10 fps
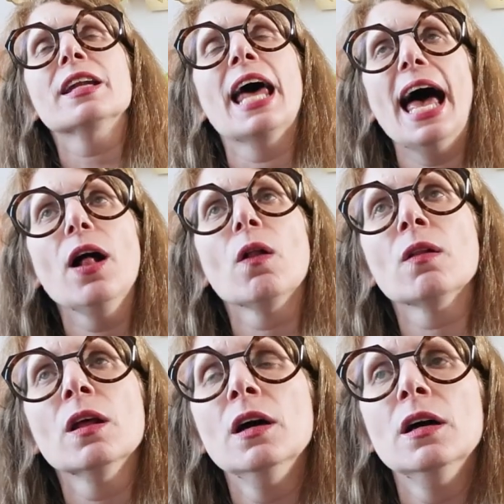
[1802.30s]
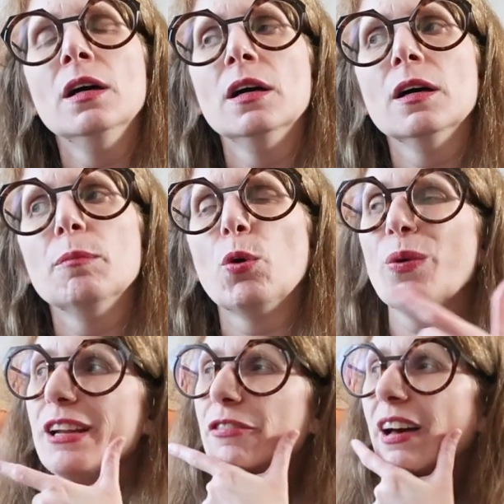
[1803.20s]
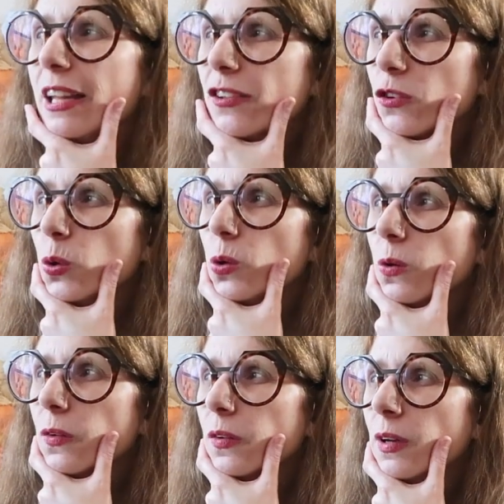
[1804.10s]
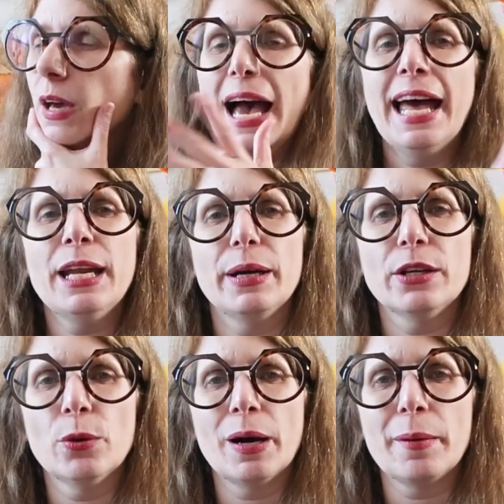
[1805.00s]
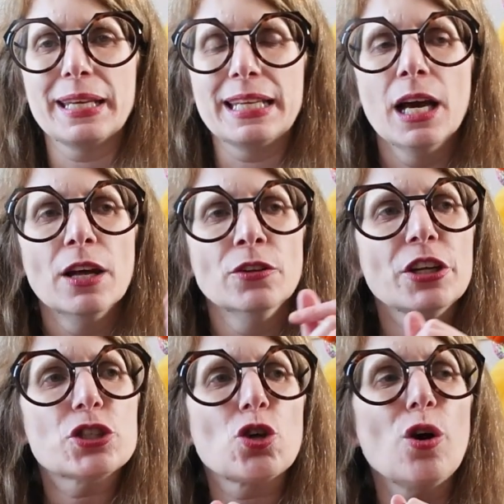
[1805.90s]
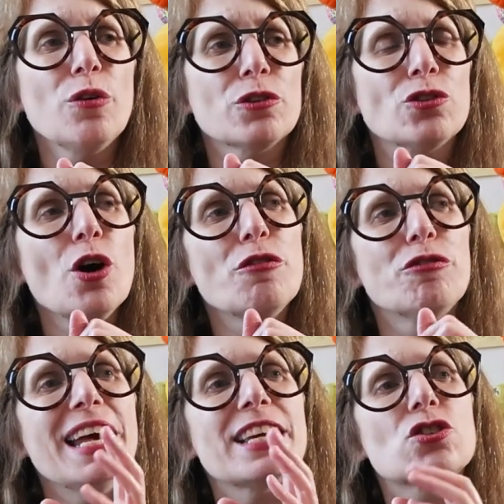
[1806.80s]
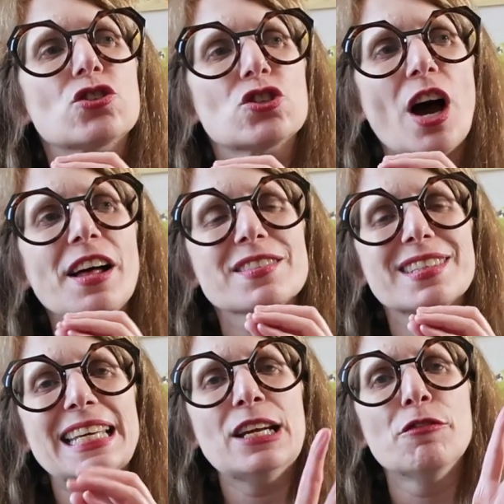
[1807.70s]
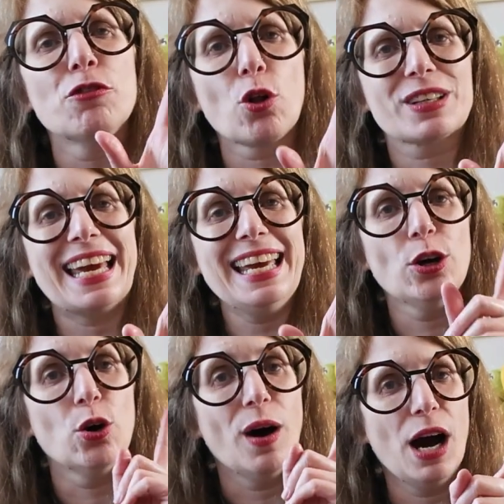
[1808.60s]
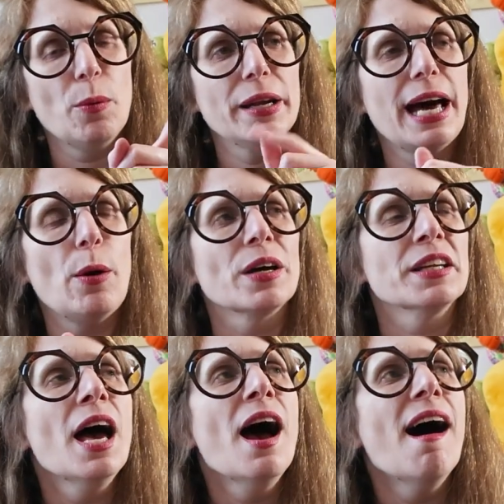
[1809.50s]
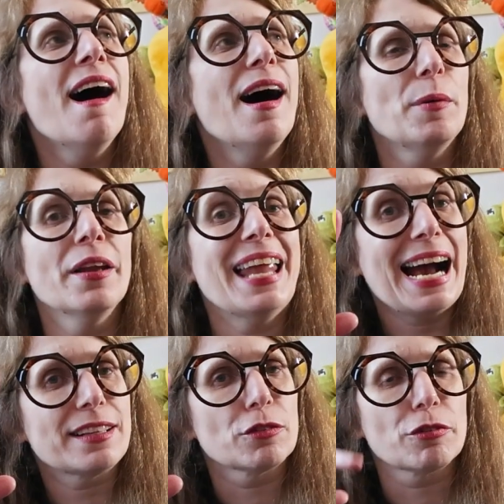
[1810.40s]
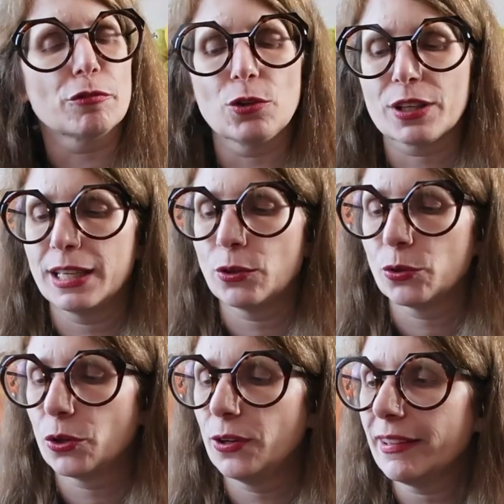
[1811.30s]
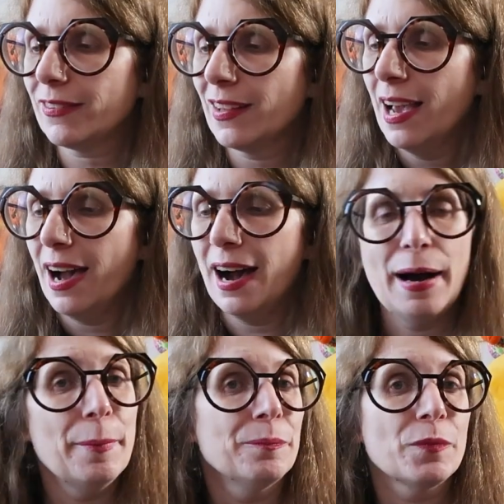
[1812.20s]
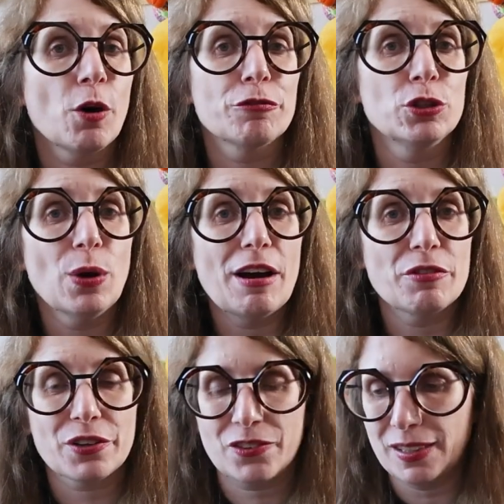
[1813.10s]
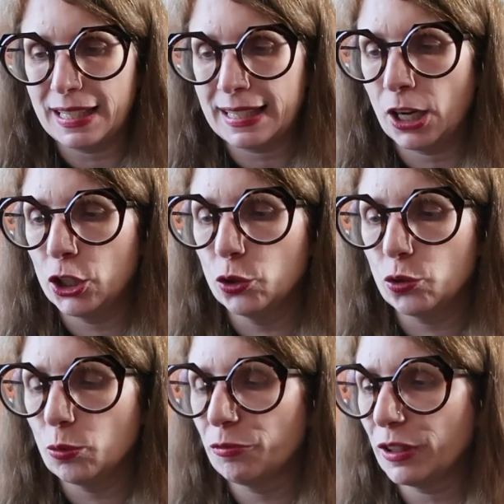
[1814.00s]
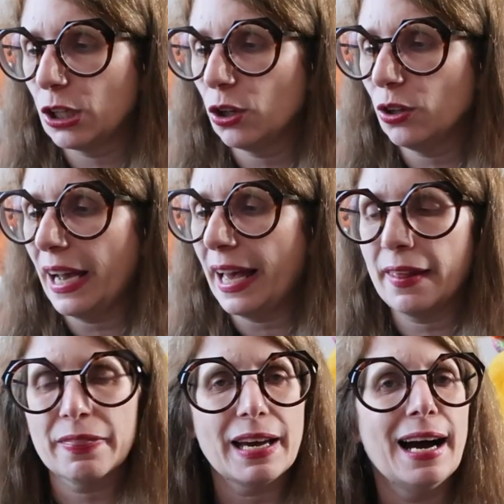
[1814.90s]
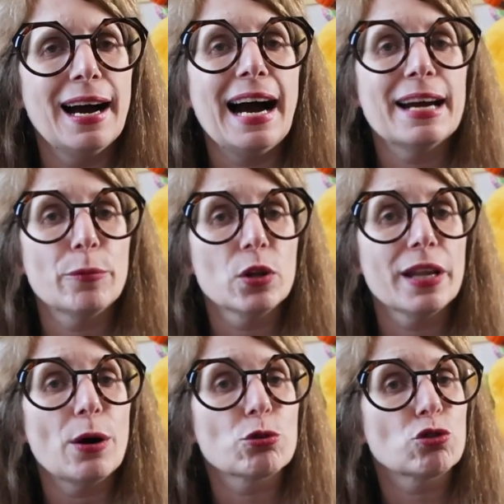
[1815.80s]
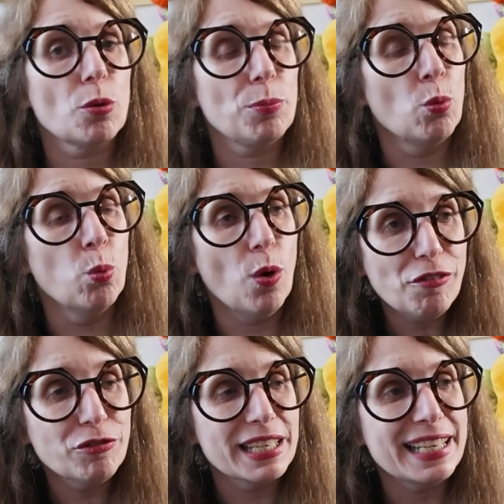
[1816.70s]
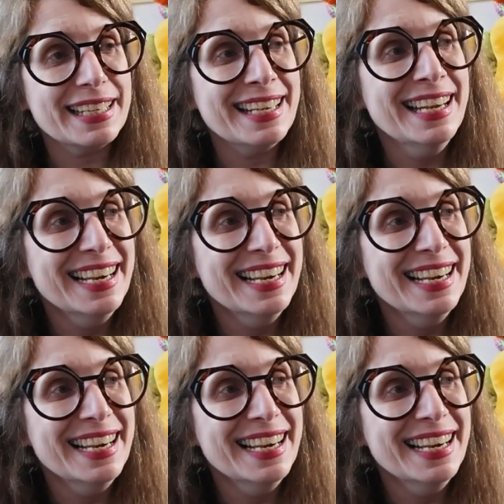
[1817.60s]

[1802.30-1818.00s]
in hell. But what if hell is cold? Anyway, you know what I mean. Not a snowflake's chance in a volcano. How about that one? An active volcano, no less, of you ever seeing a YouTube video. And I will now stop waffling.